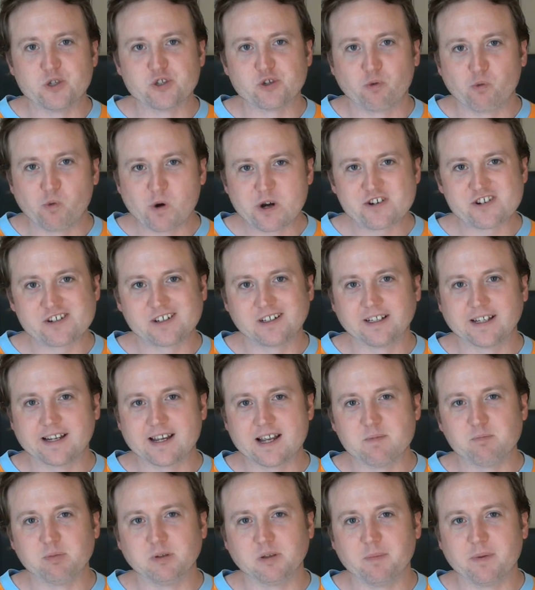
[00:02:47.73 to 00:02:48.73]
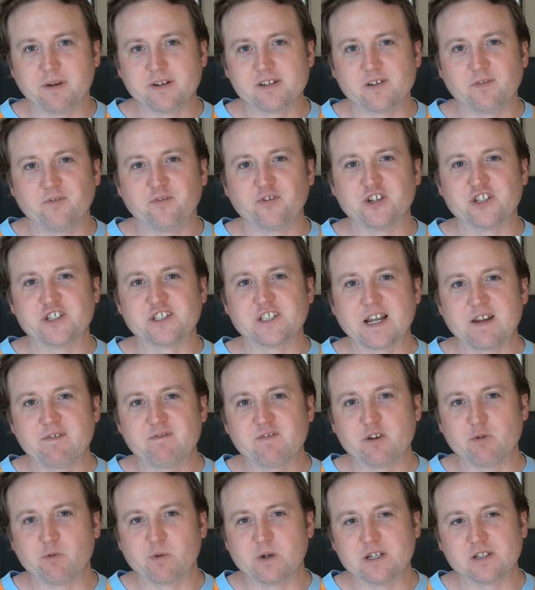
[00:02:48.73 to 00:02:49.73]
was originally implemented for
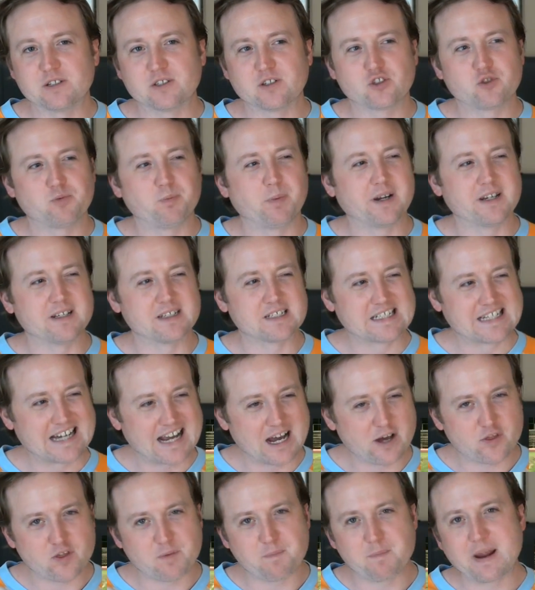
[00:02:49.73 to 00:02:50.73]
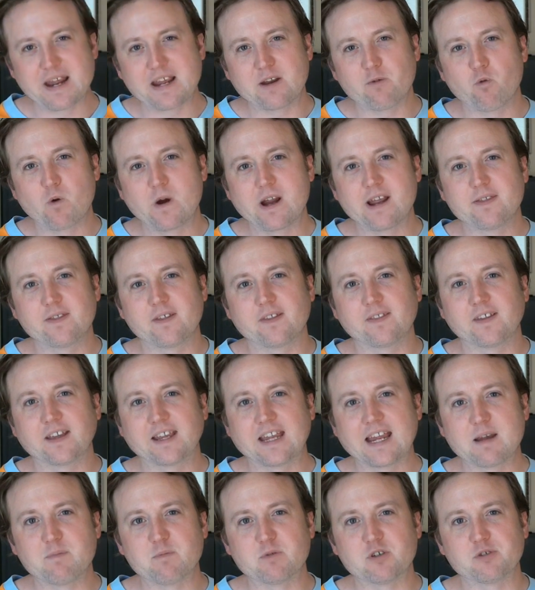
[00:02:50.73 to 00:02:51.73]
safety reasons, but is now the main way that the
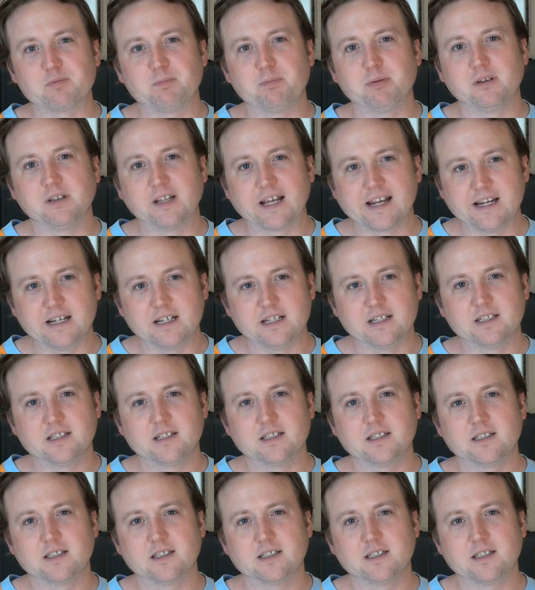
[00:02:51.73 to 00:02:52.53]
game is played.